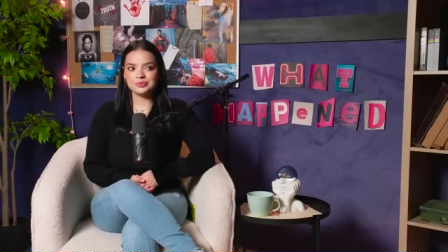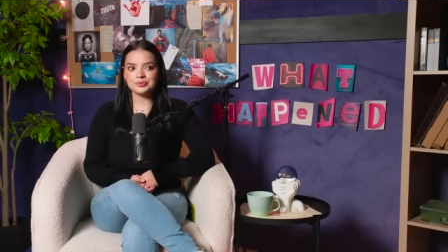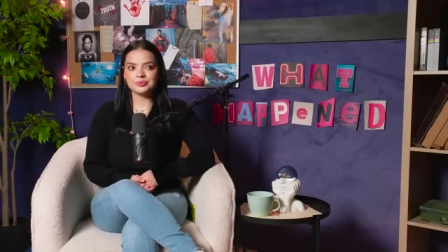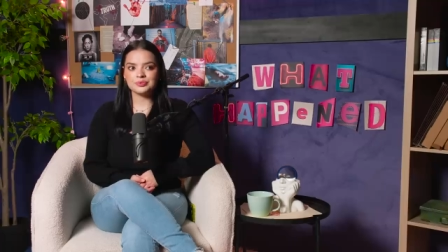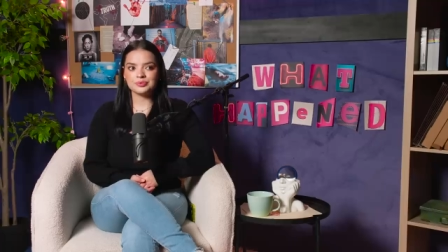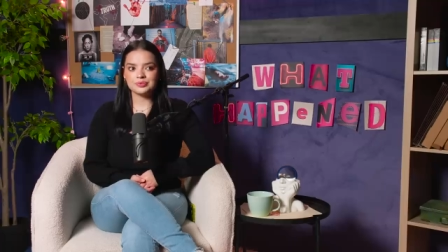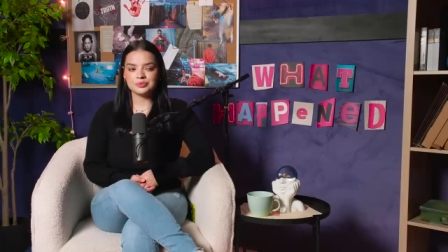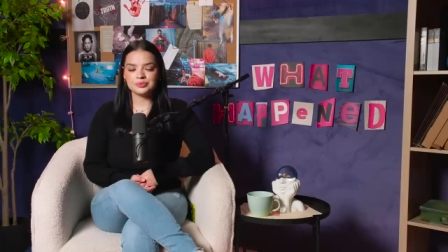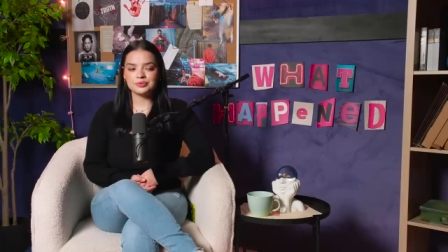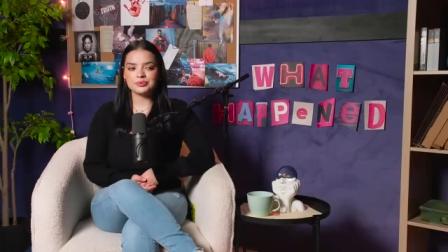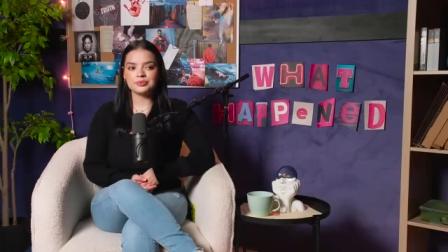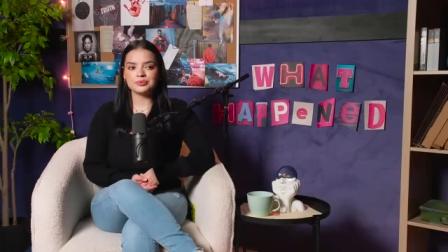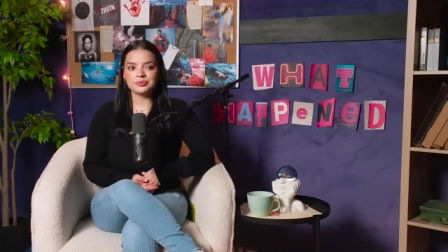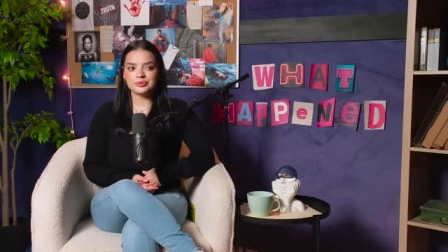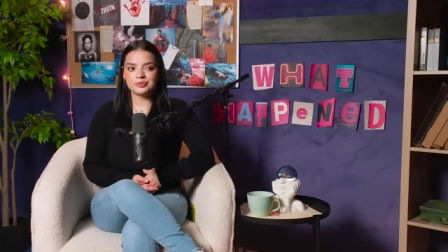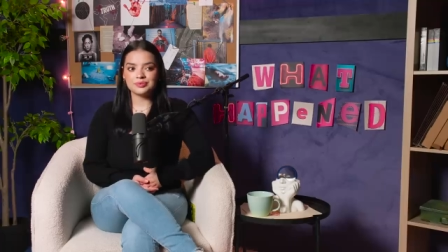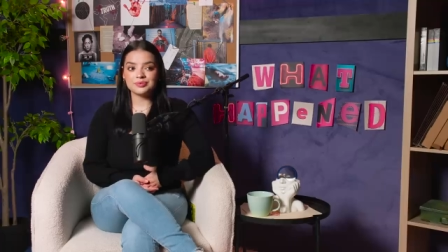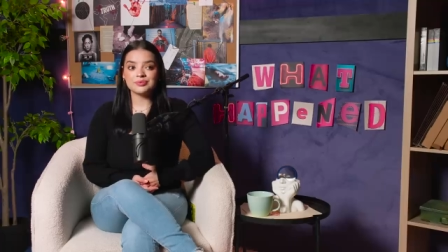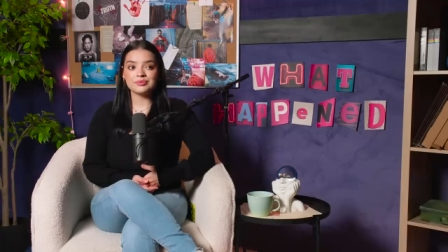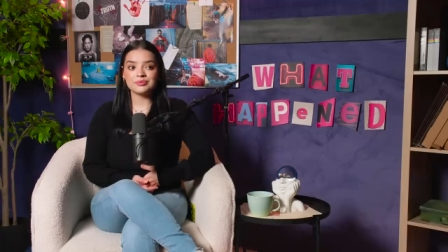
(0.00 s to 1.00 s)
for running away
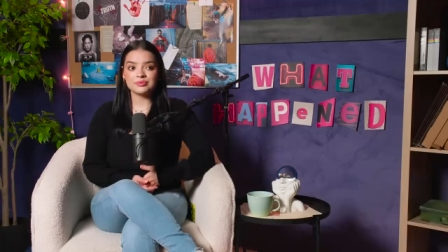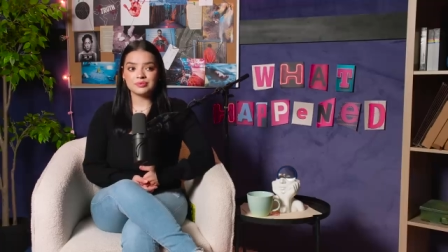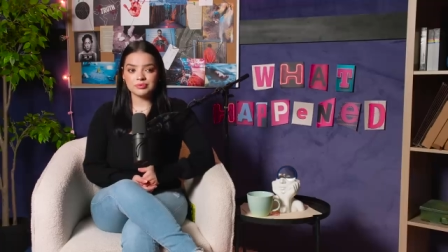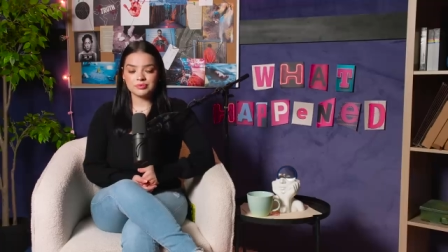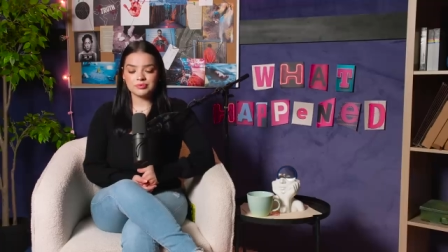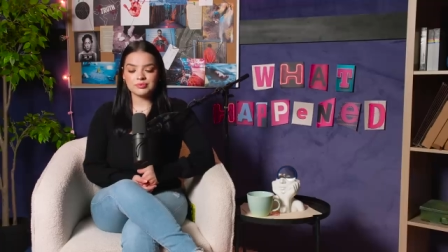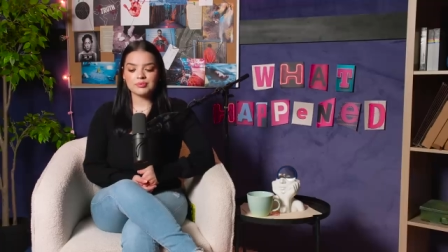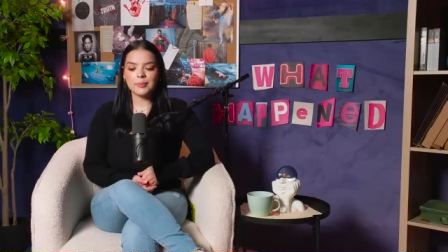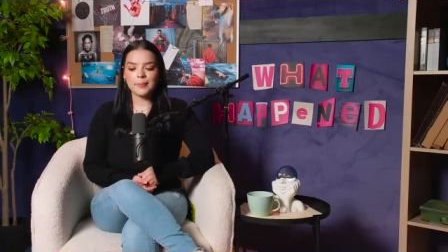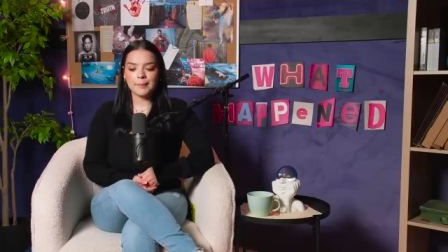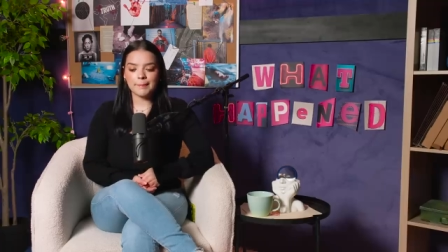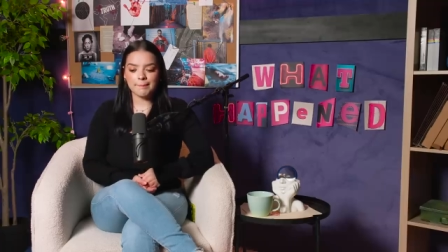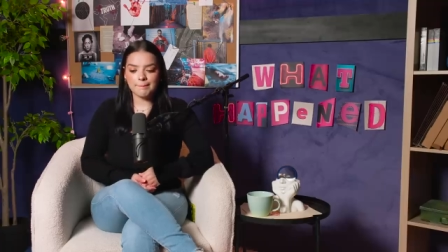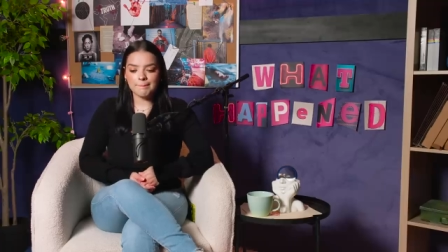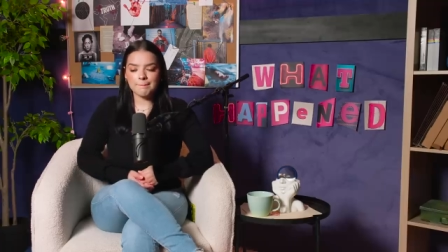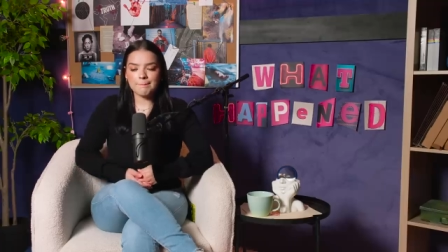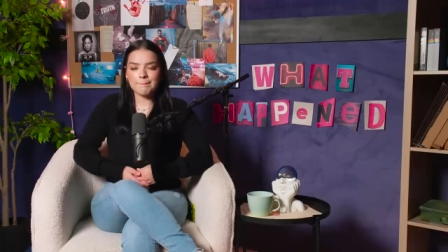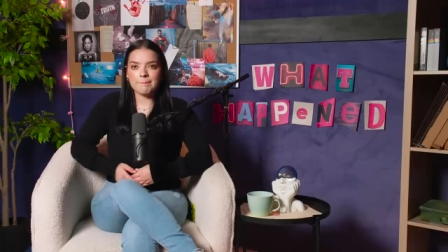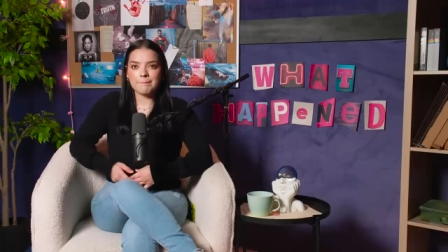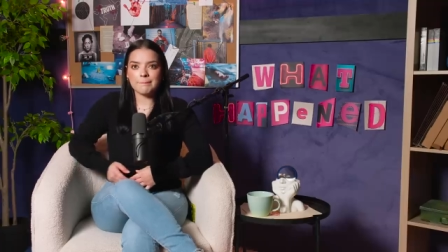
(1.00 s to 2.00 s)
were completely
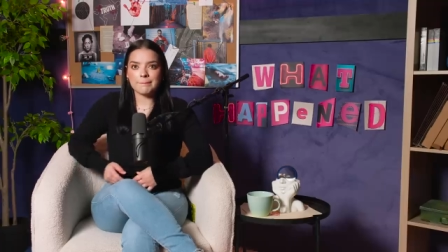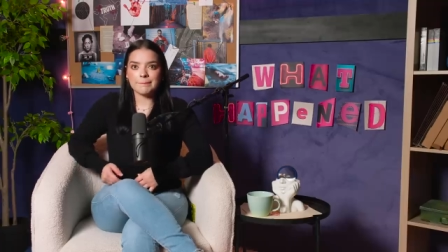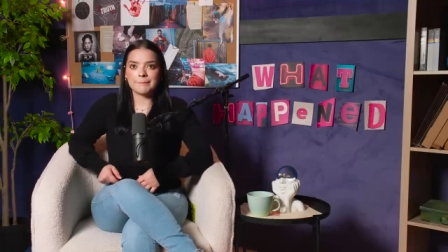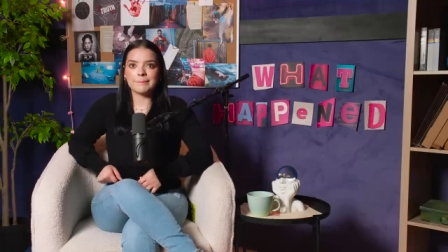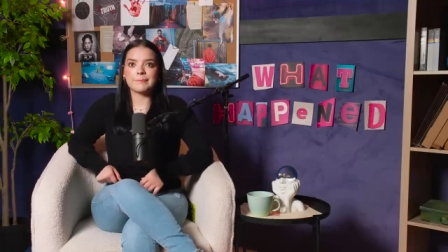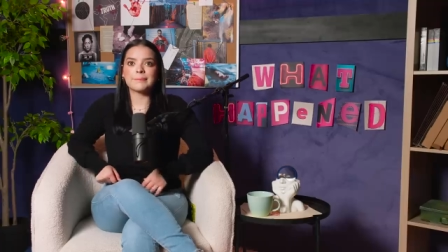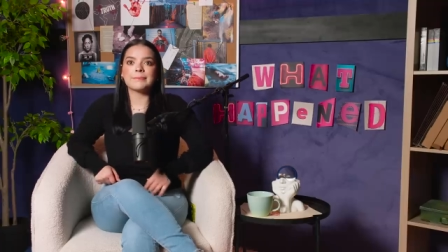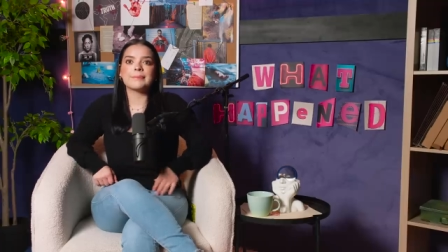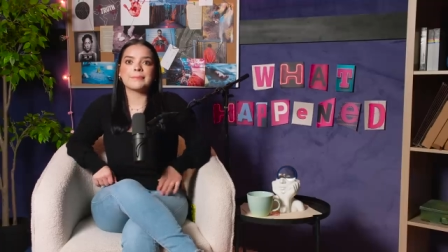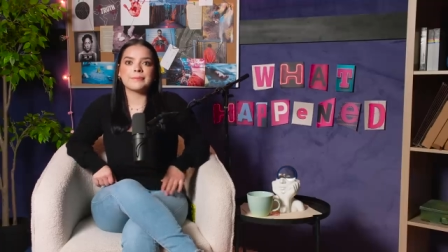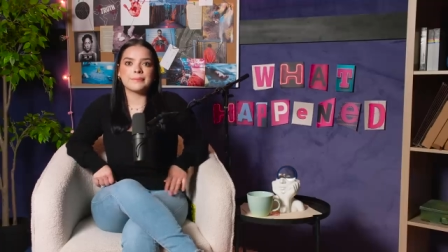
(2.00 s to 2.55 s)
valid, because mm-hmm.